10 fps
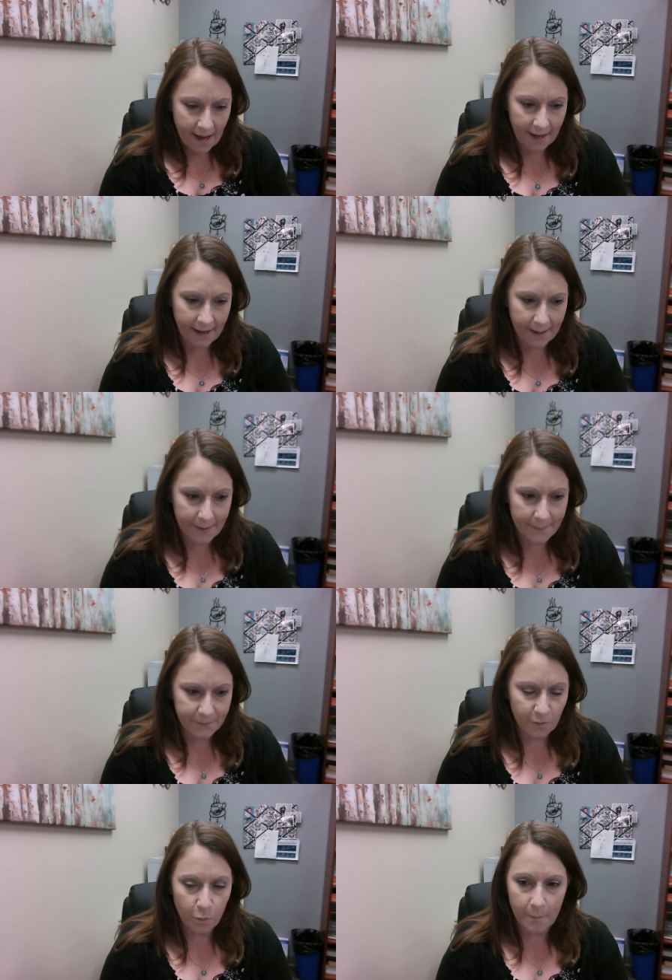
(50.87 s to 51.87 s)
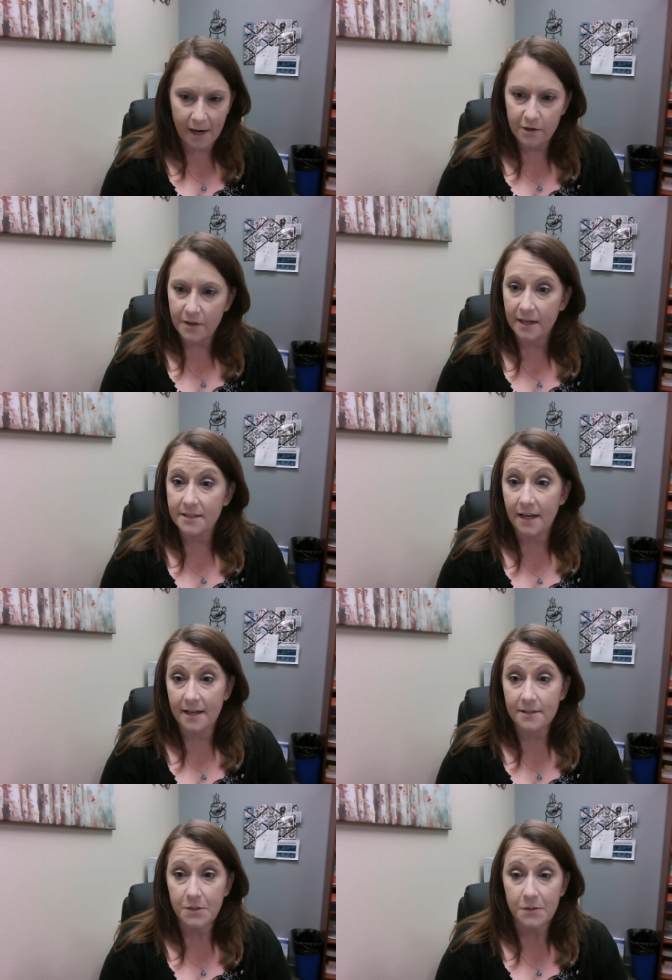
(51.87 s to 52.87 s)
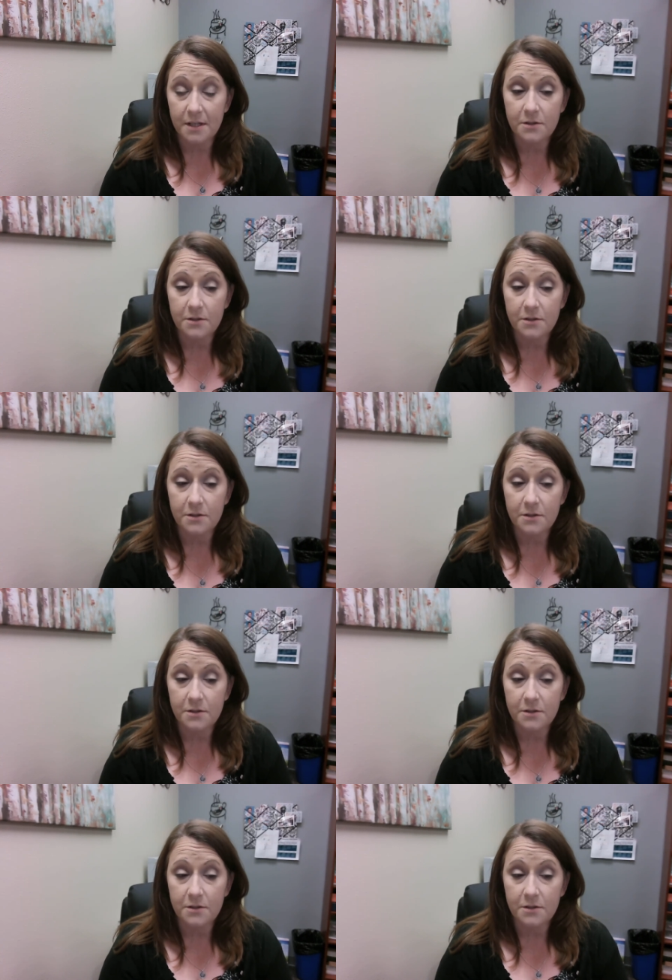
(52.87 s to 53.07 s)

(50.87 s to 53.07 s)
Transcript: Um, reminder that today is Tuesday,